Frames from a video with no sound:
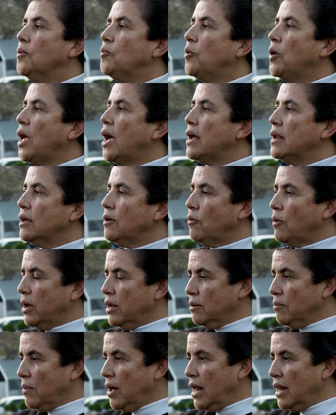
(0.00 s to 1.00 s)
We are in
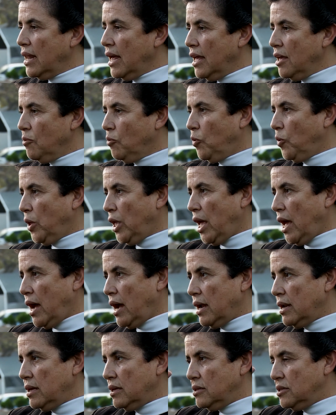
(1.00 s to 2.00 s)
Guatemala. And we
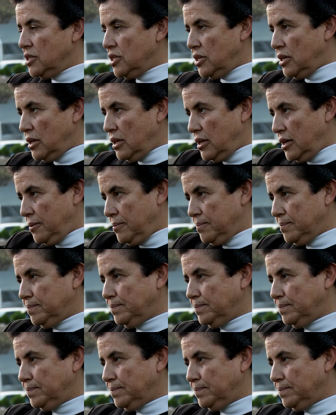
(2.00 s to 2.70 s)
are in Chile.